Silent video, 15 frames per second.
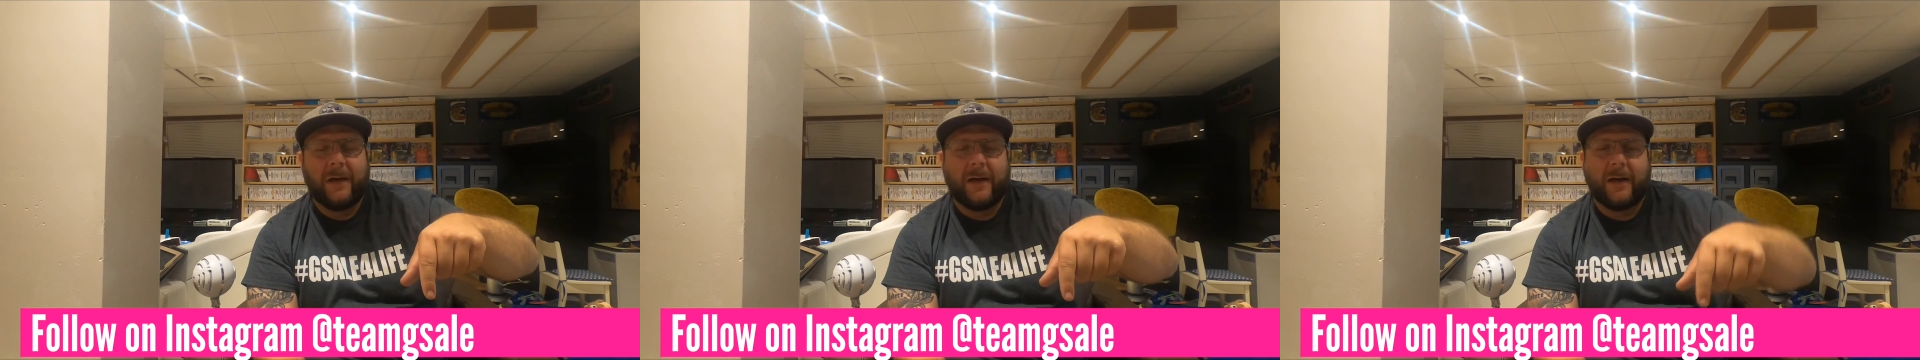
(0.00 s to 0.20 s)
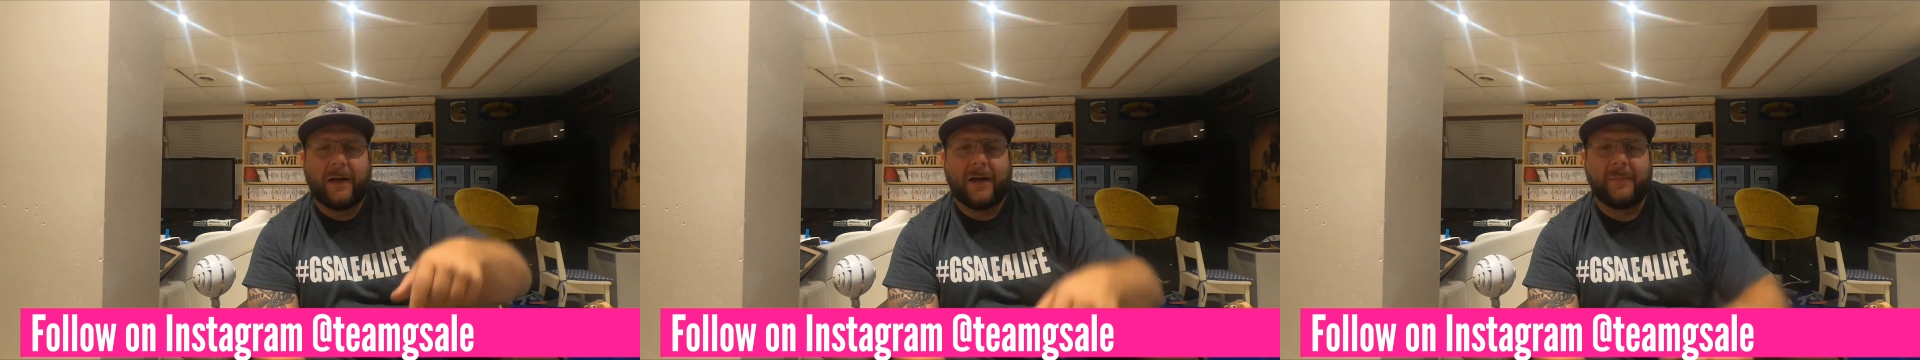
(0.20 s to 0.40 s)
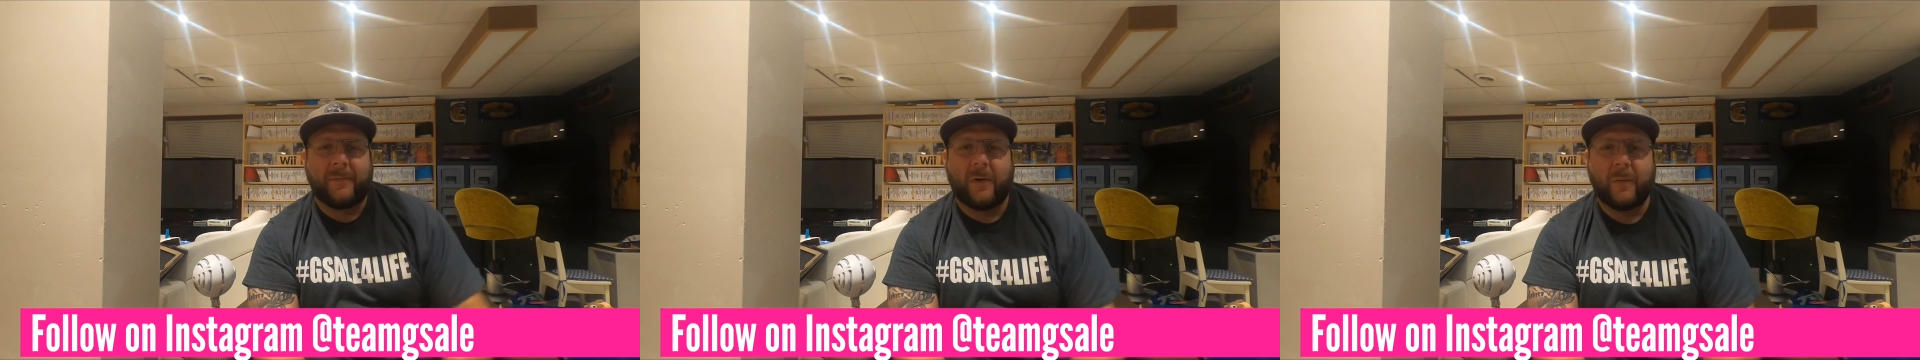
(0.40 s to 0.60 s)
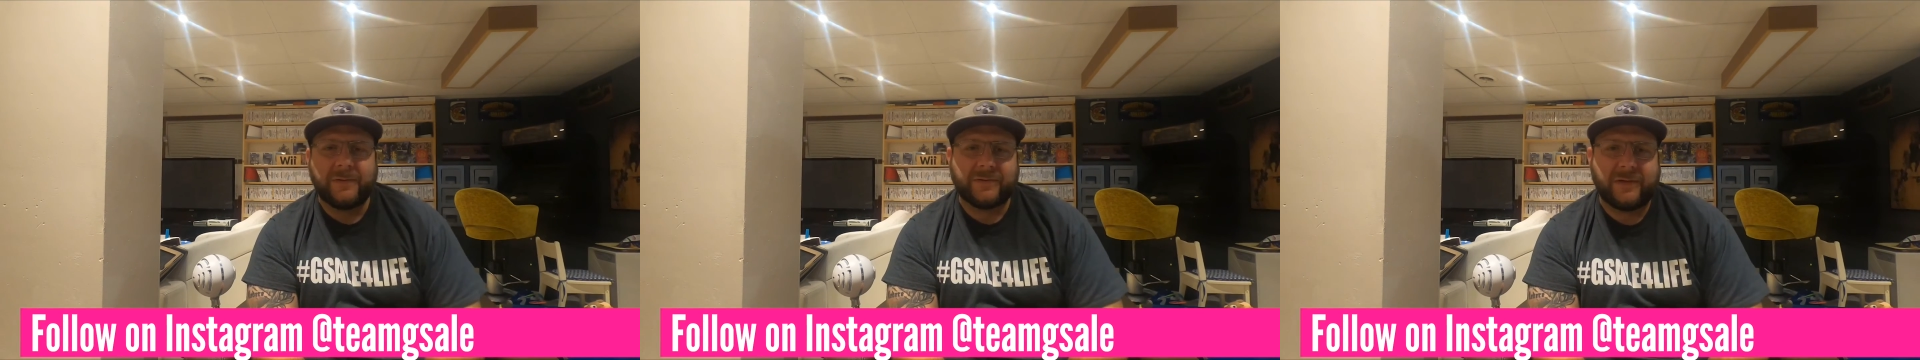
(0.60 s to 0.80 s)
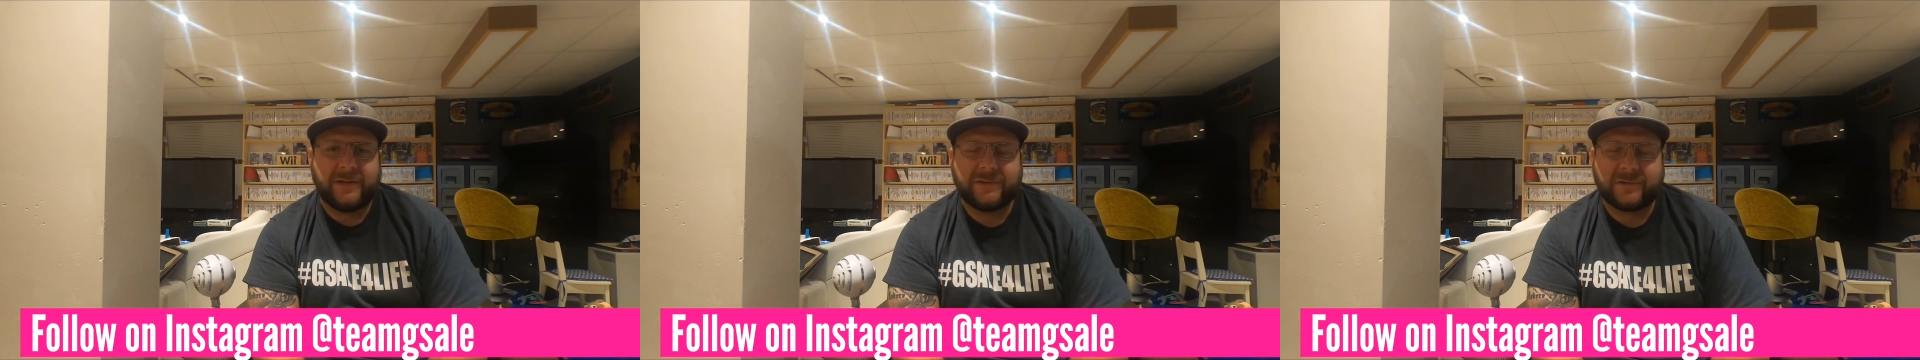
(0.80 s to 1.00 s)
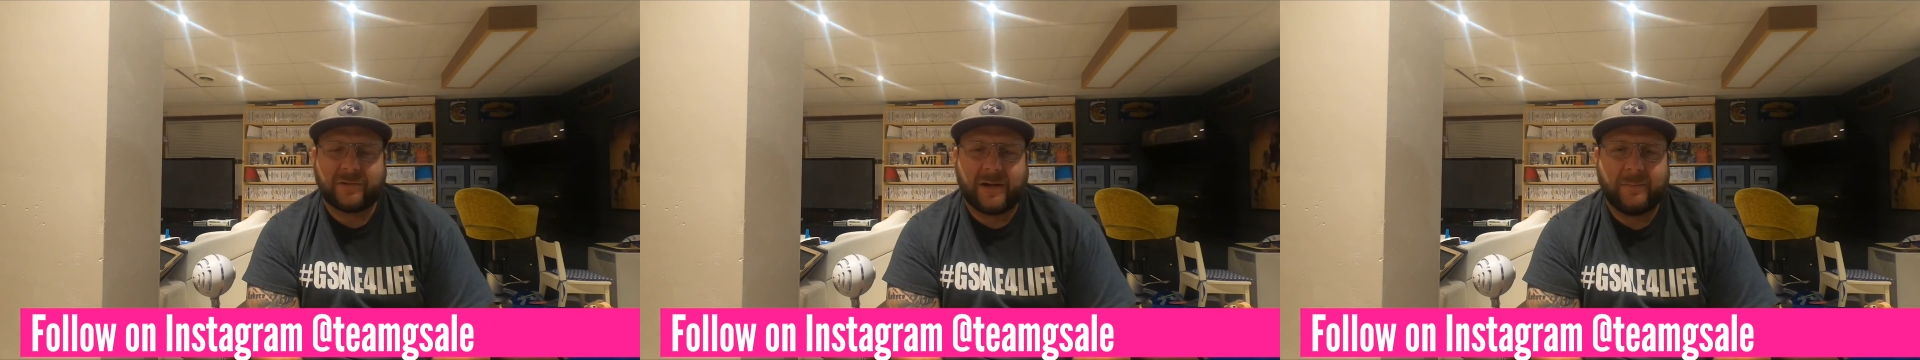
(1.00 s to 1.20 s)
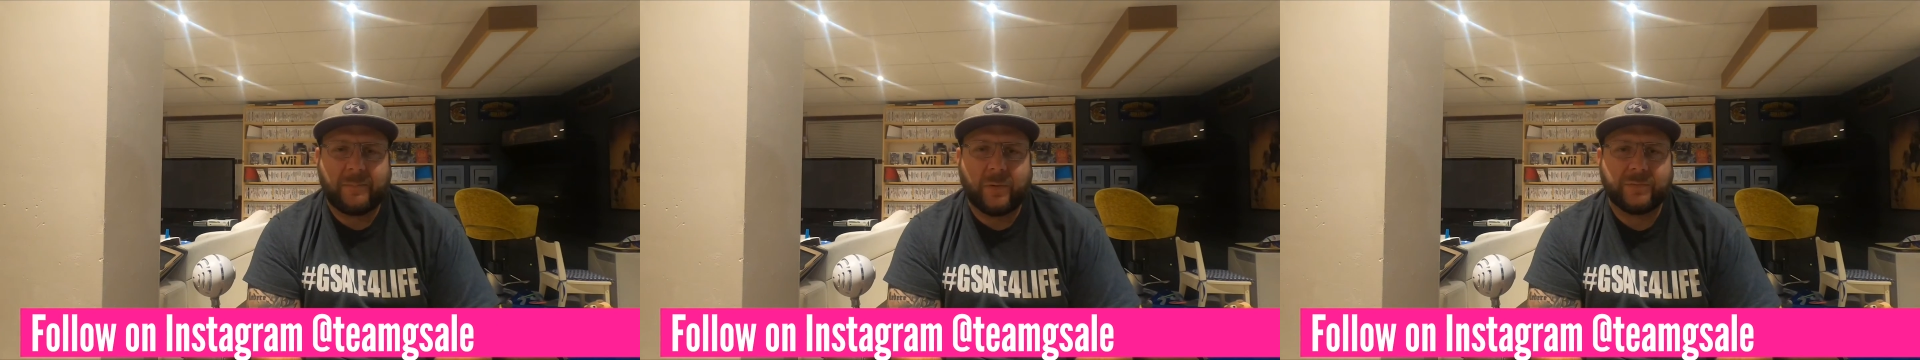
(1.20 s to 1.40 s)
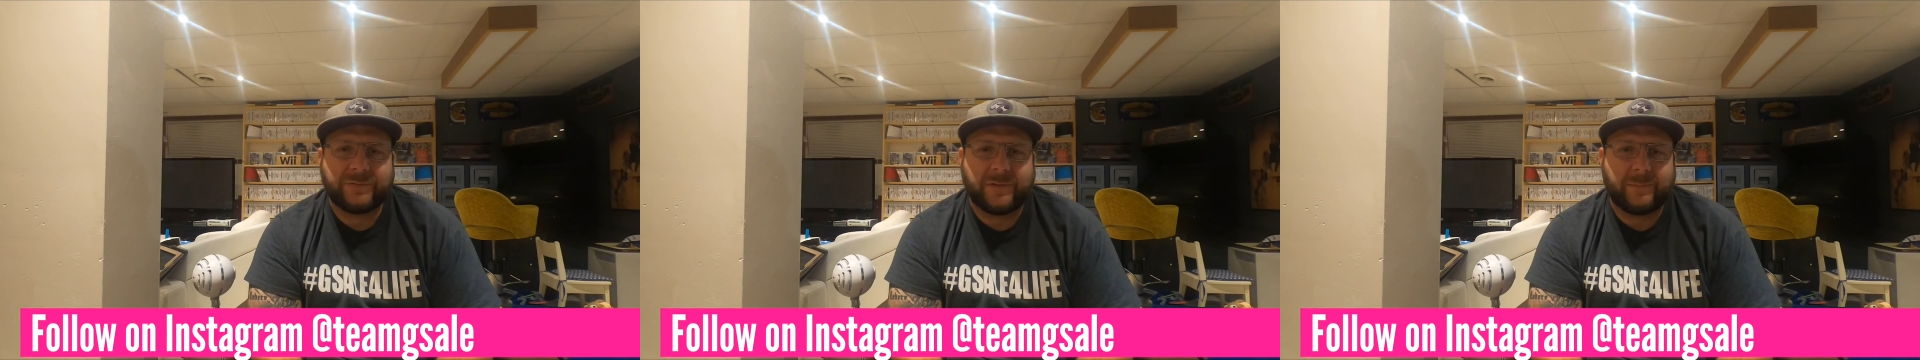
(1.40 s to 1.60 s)
I'm always on Instagram
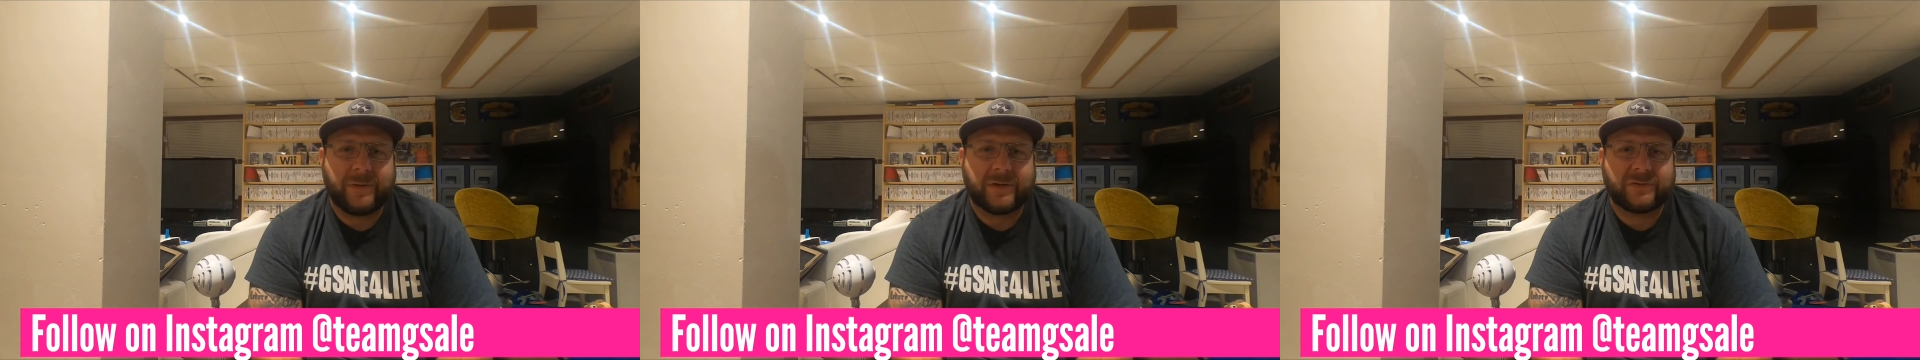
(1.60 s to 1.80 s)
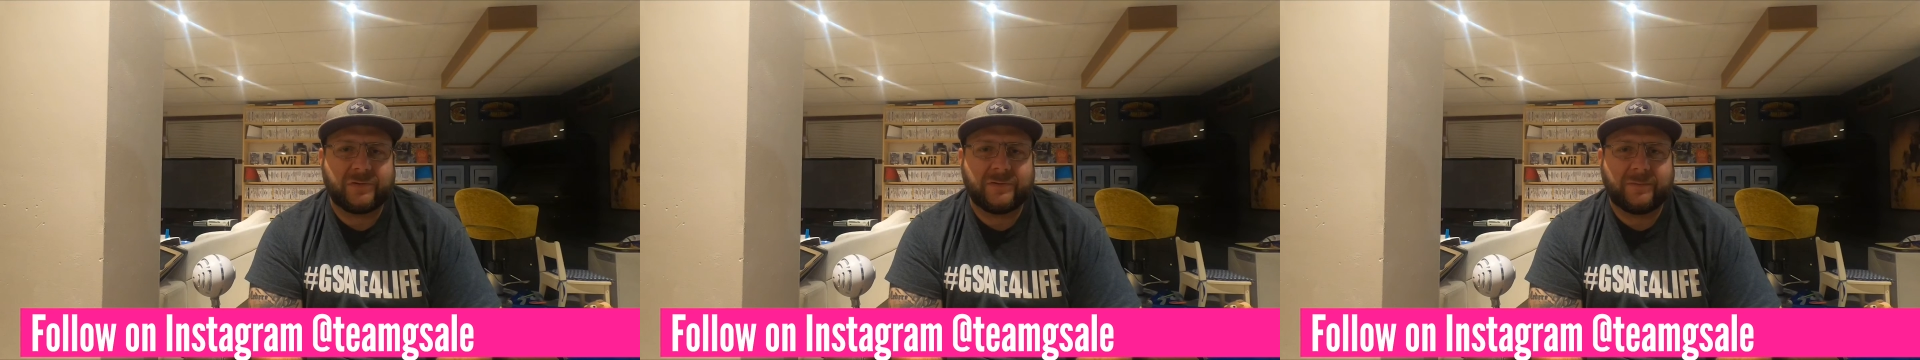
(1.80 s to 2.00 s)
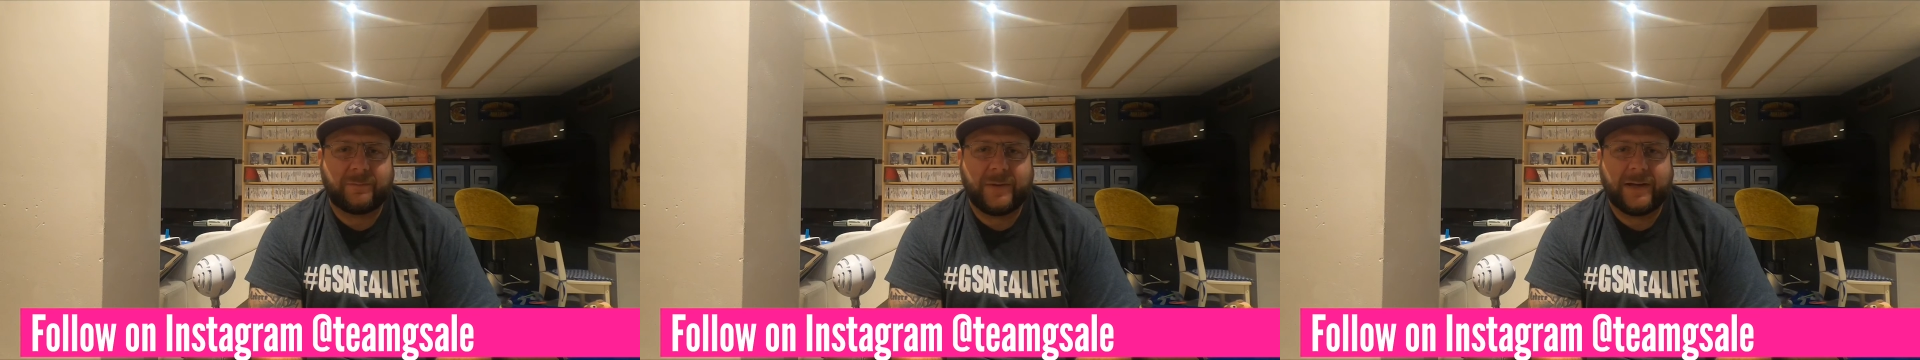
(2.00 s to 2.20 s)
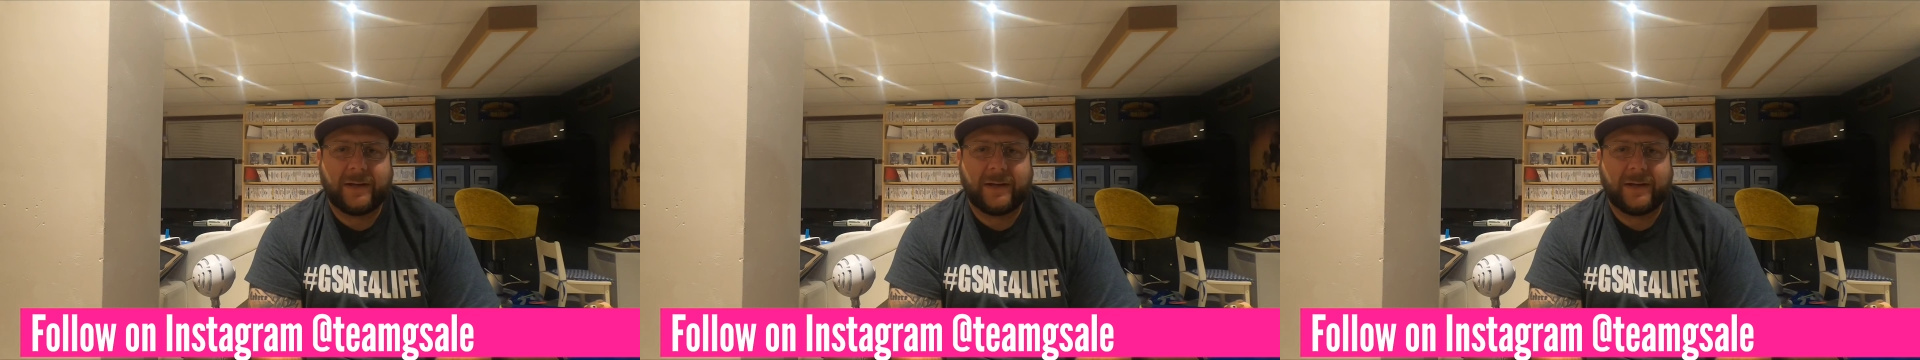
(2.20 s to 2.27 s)
posting pictures of